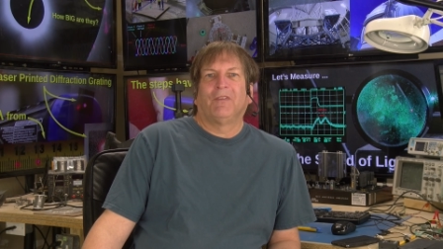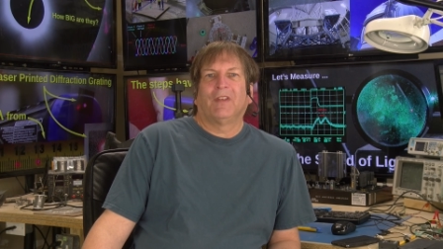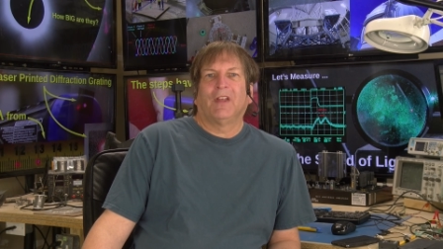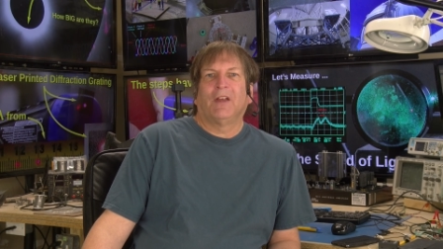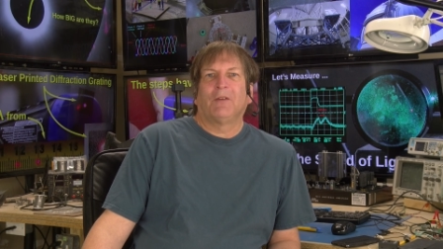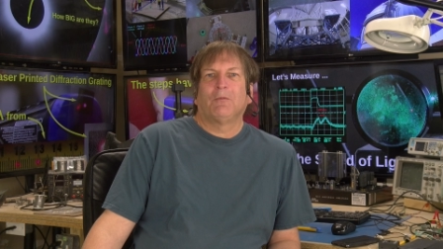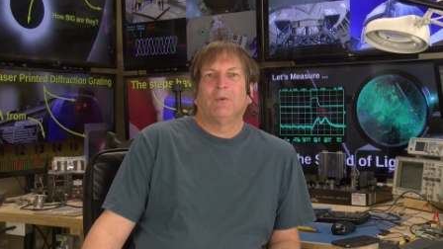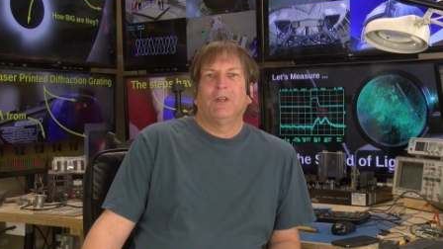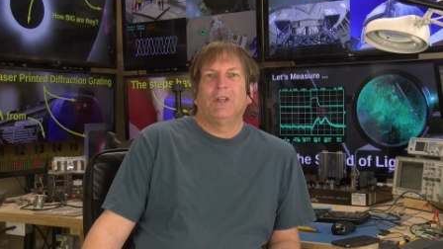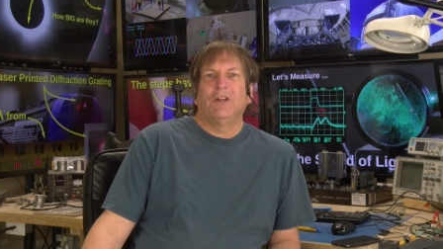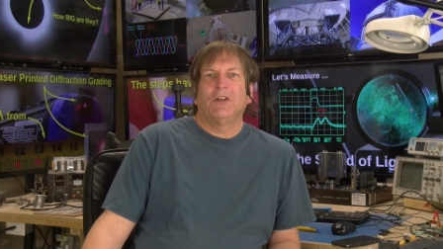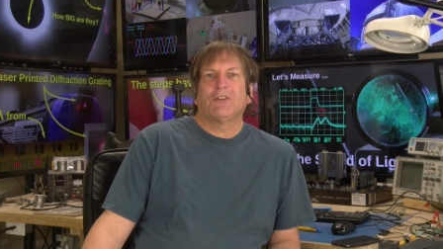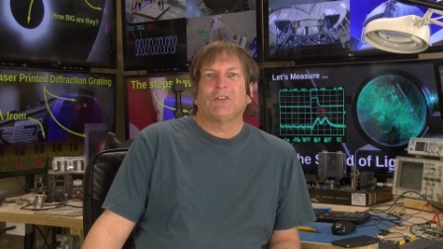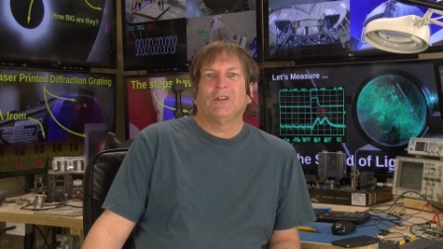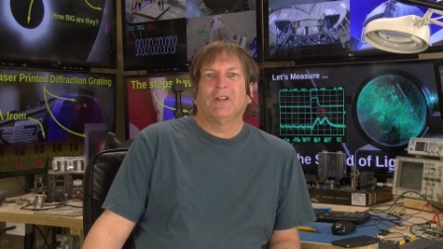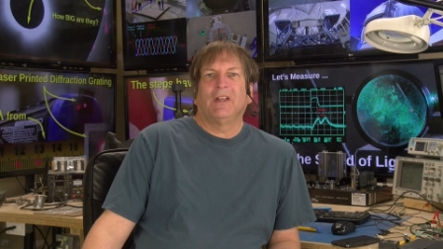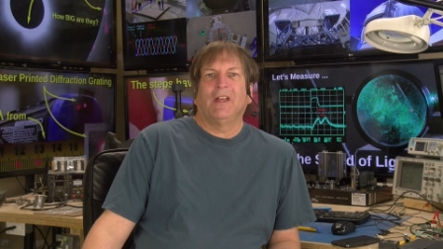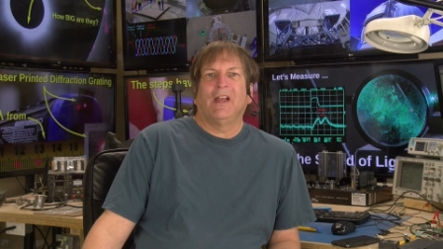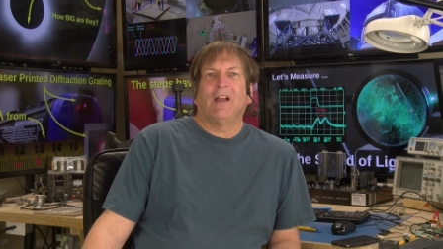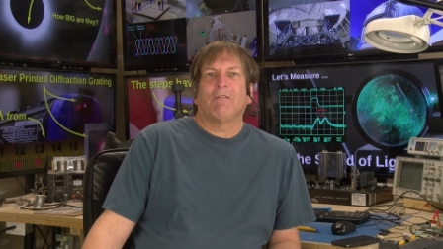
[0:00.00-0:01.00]
And we
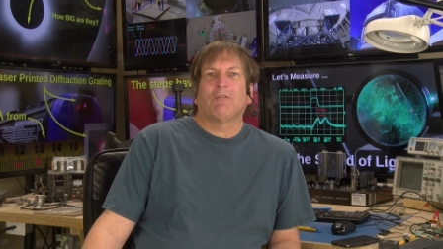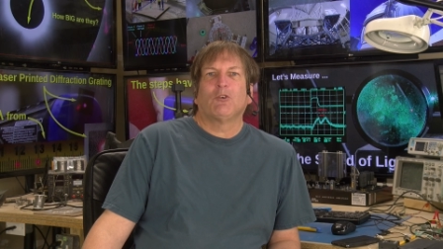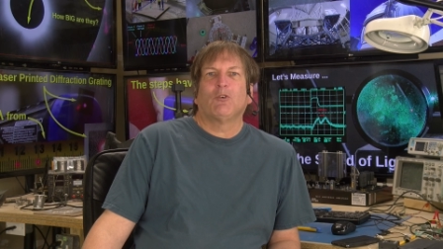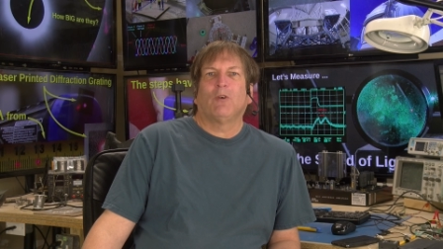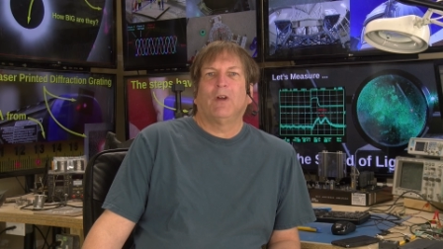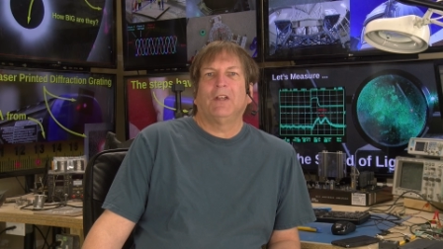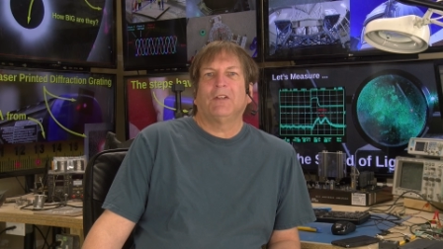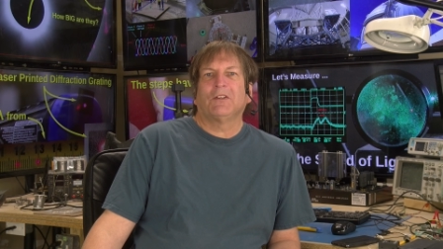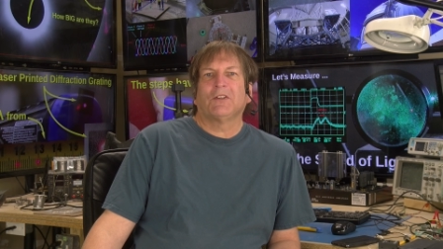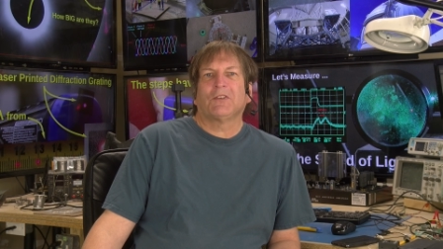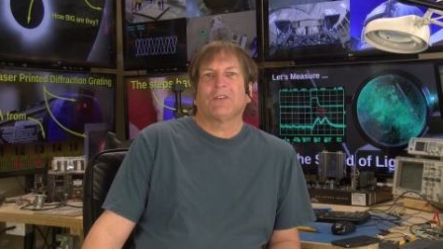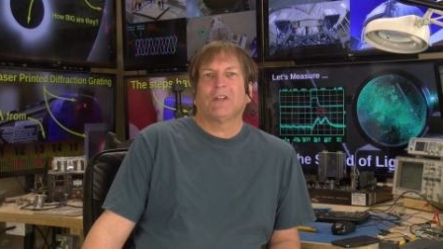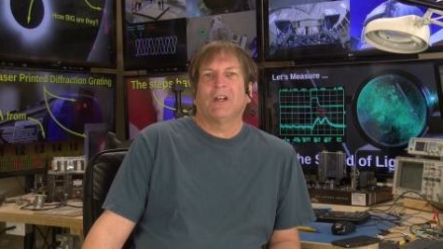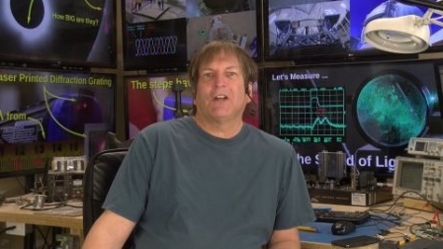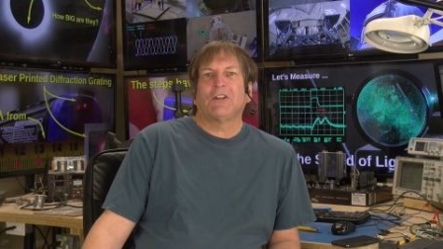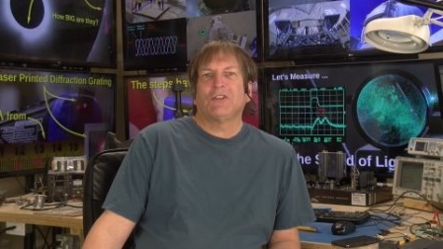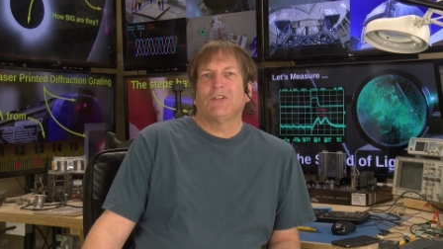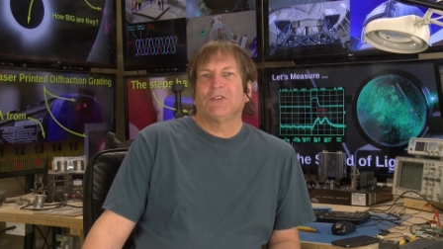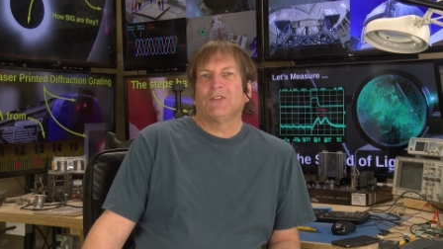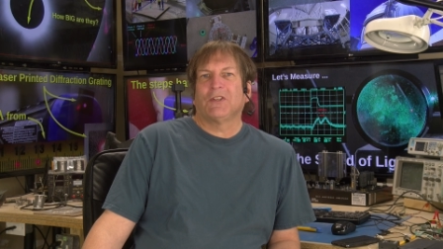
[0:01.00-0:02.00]
usually have great
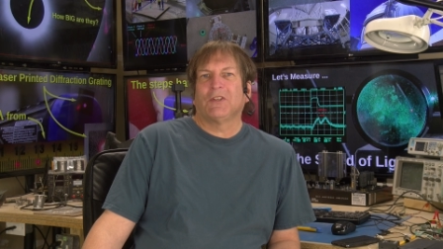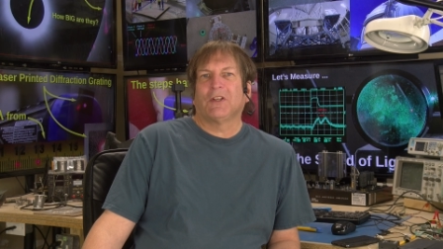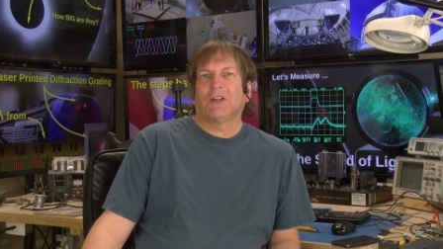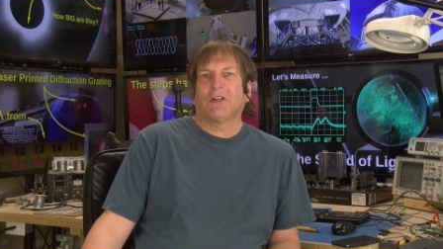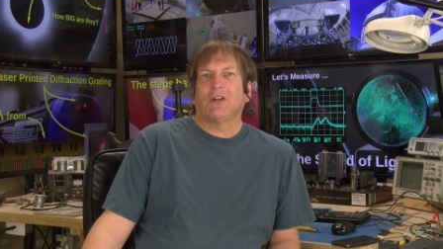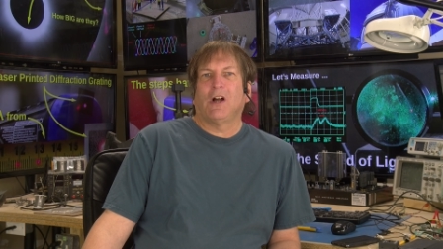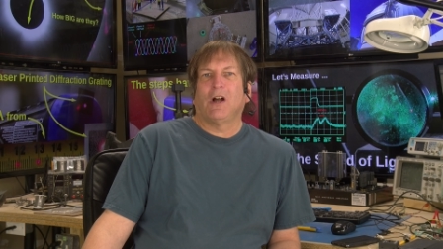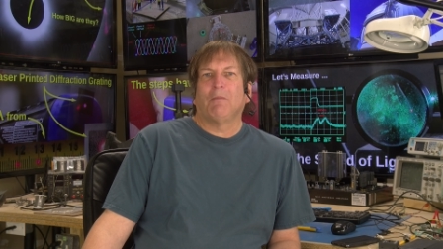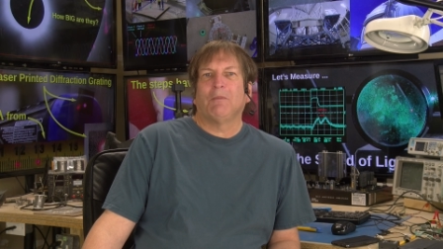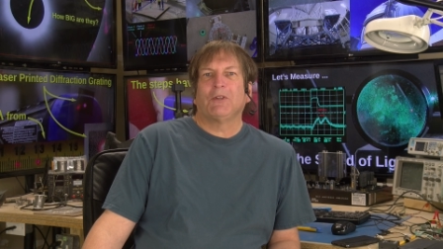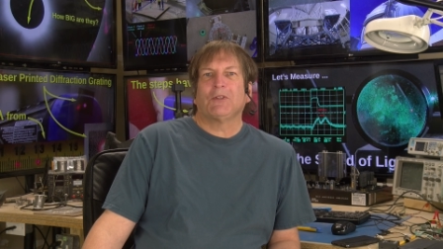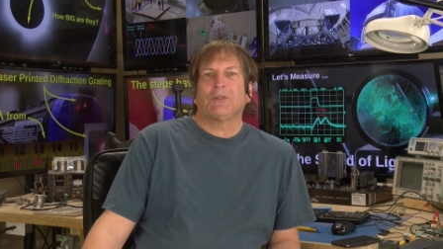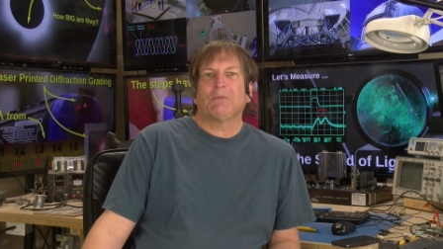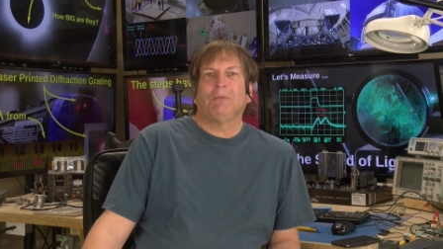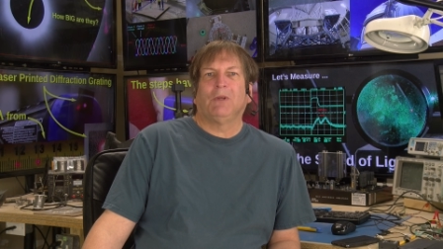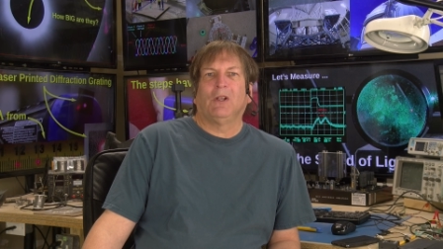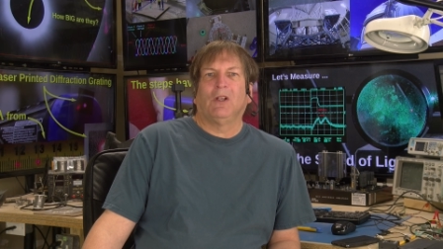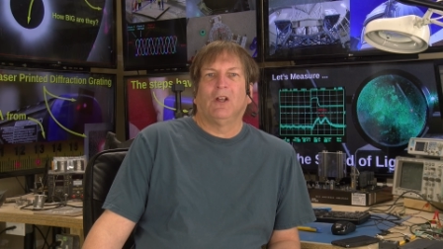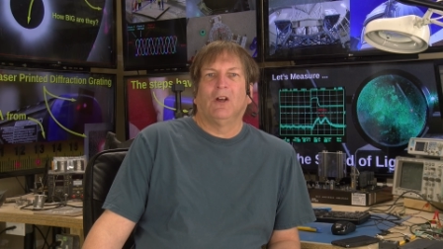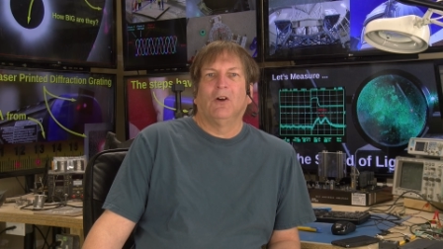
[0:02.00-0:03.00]
discussions in the comments
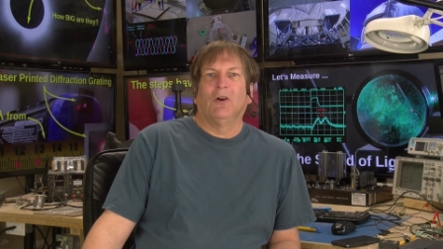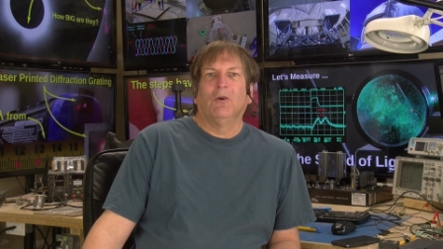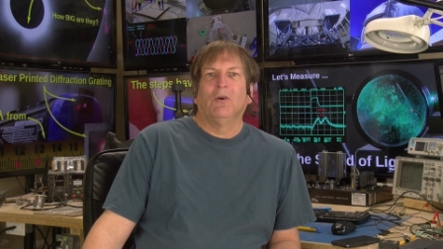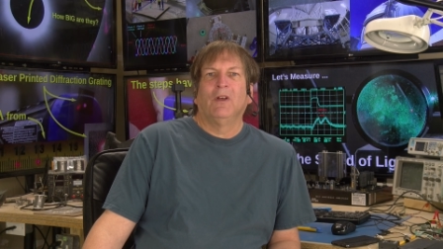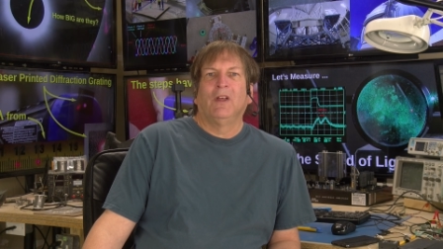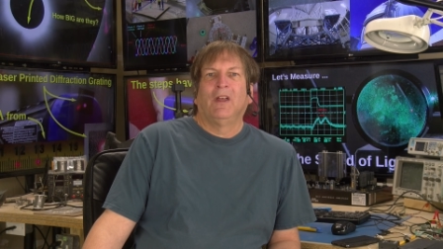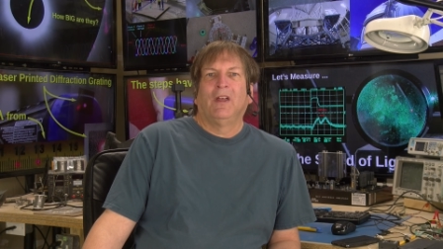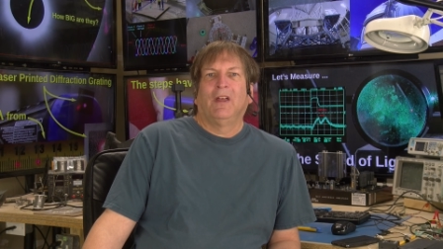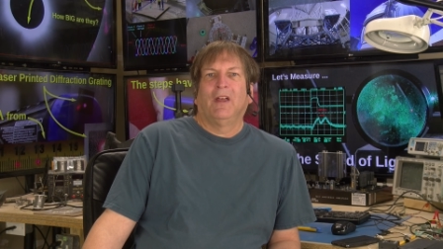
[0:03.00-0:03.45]
below,